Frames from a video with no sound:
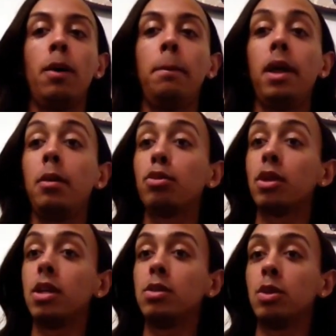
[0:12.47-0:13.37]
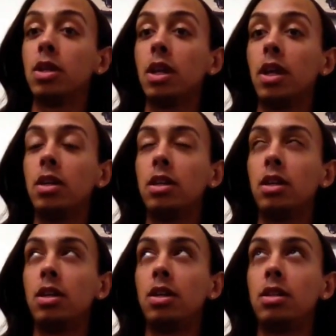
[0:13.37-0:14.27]
April Lace Wig that I
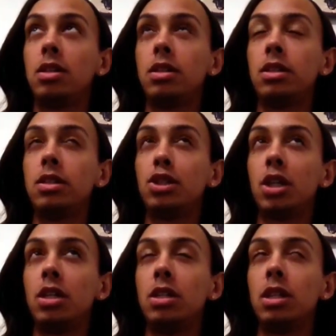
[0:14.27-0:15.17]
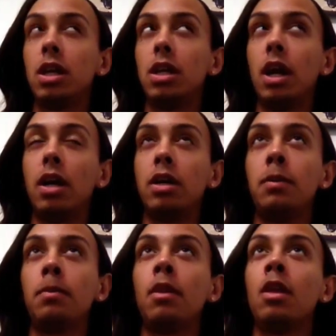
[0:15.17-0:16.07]
did. It's the Chinese Light Yaki.
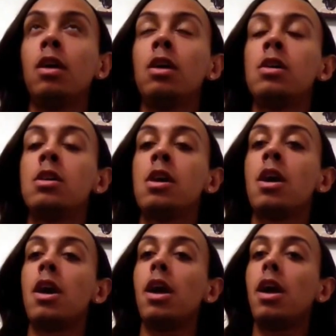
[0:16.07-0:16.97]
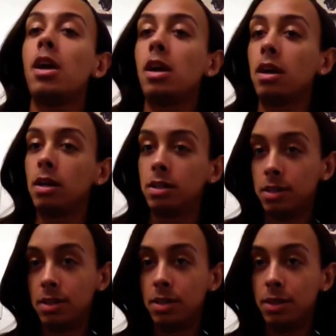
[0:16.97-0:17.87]

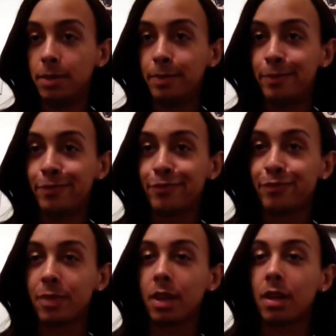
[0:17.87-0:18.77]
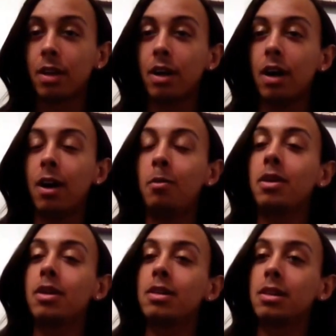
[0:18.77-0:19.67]
And I'm
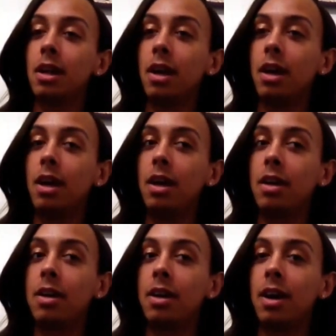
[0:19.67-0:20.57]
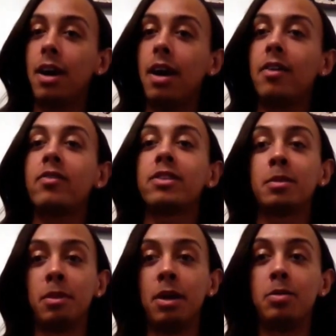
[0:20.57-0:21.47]
gonna say I have
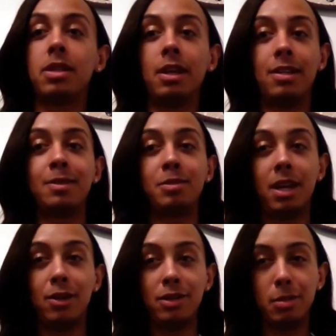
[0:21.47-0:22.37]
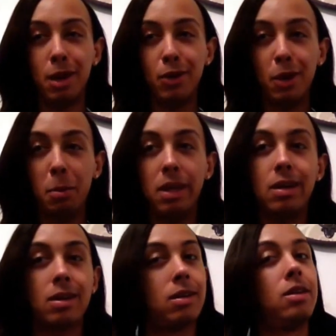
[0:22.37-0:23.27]
some ups and some downs about it
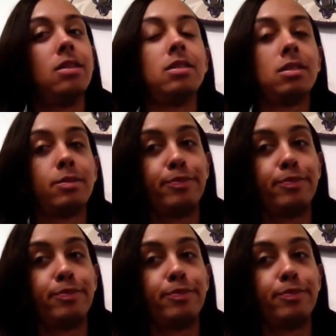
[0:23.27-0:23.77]
because